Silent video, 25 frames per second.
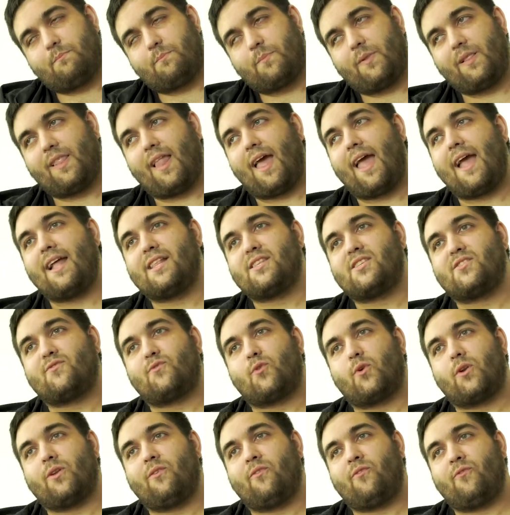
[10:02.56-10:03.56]
Plans
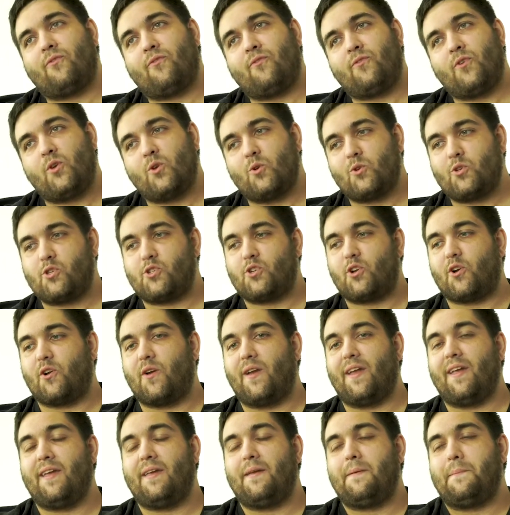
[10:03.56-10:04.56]
for the future,
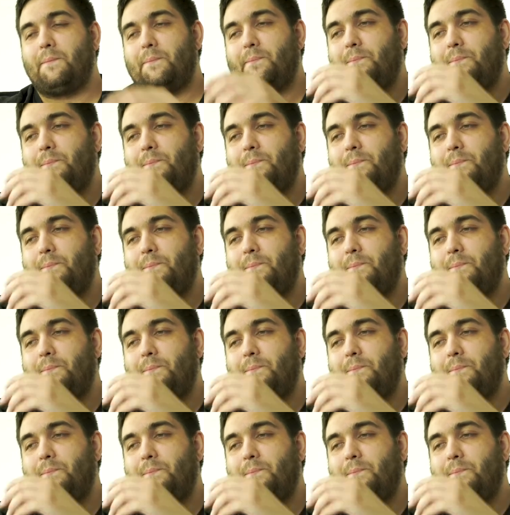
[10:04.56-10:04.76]
eh?